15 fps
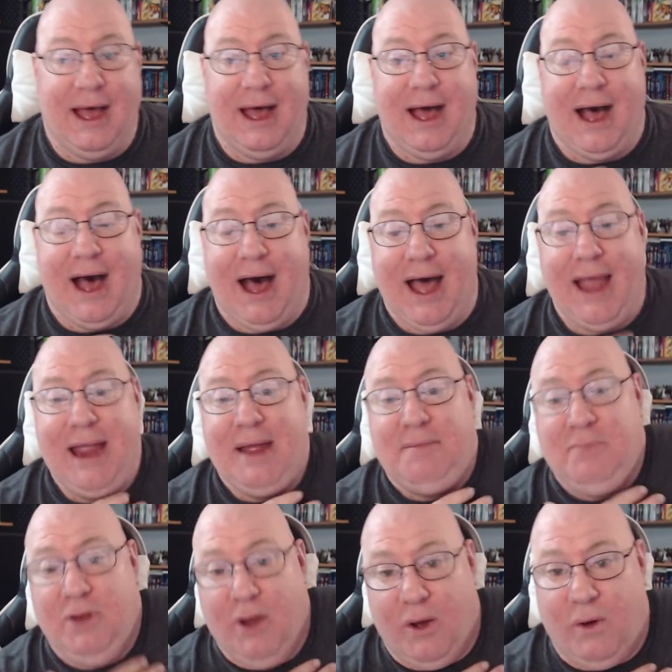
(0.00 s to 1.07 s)
I
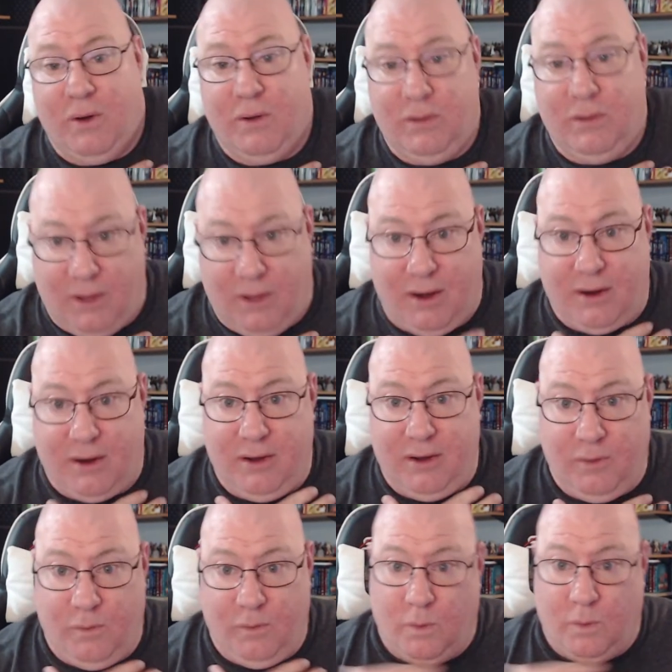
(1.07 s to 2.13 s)
am no longer the
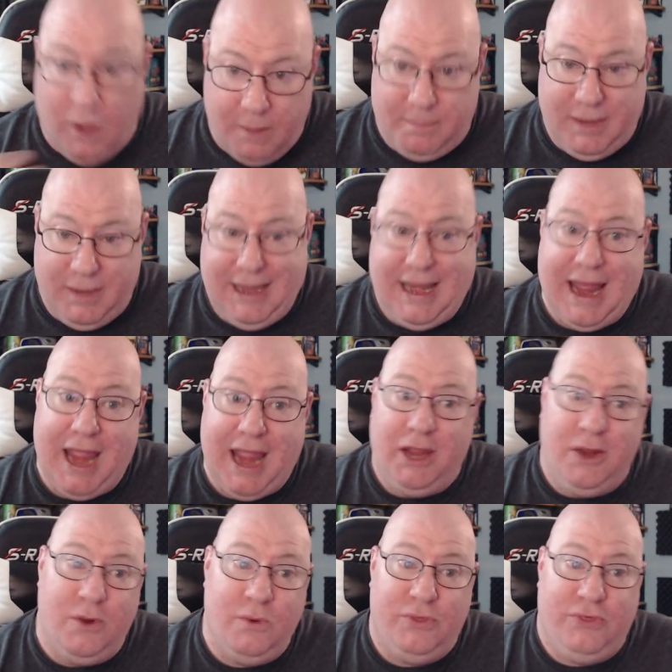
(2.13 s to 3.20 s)
woman that
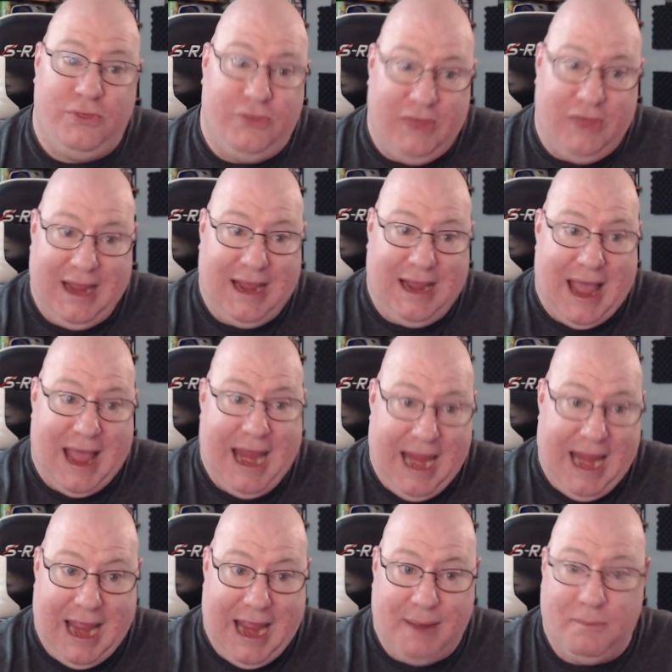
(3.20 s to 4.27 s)
you think I
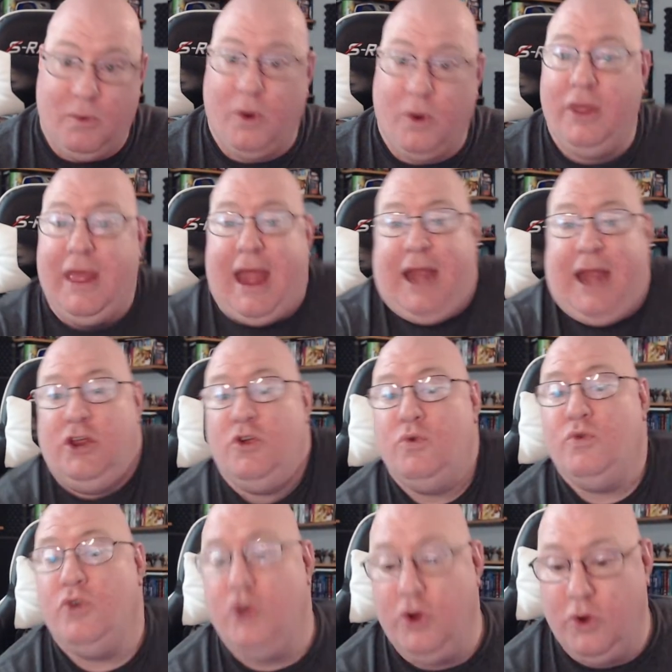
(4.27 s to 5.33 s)
am or that you
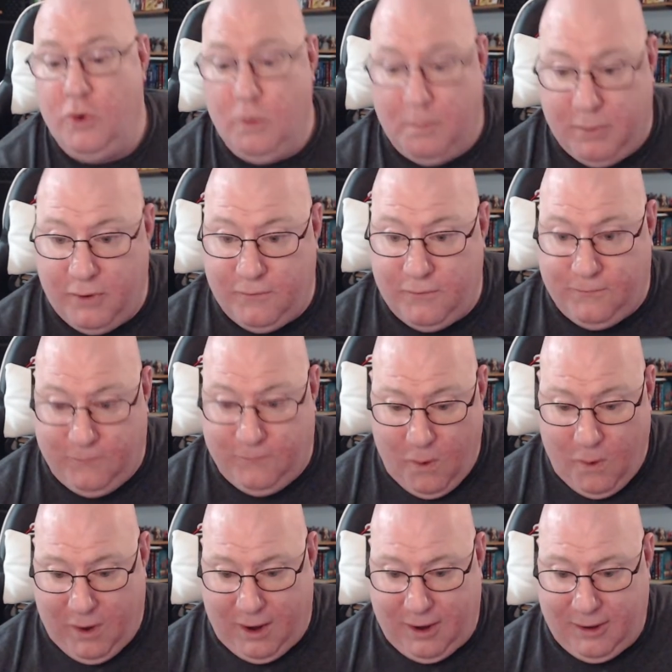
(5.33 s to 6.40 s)
knew
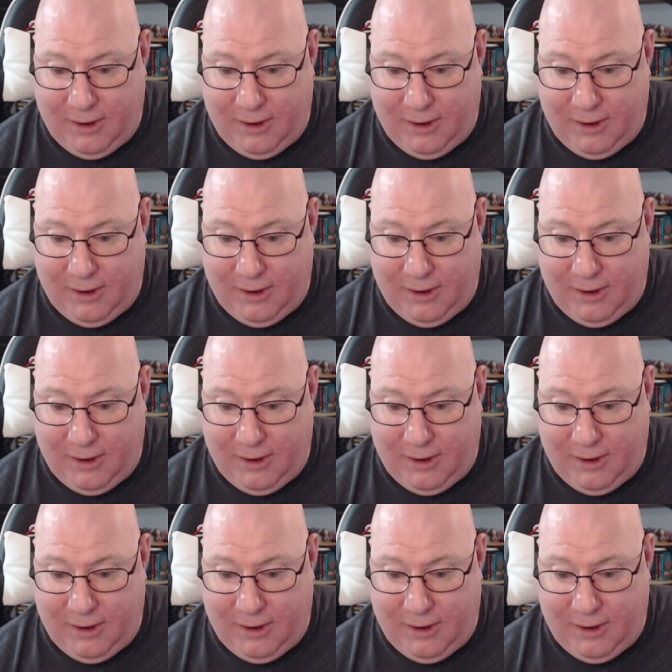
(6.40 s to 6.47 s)
before.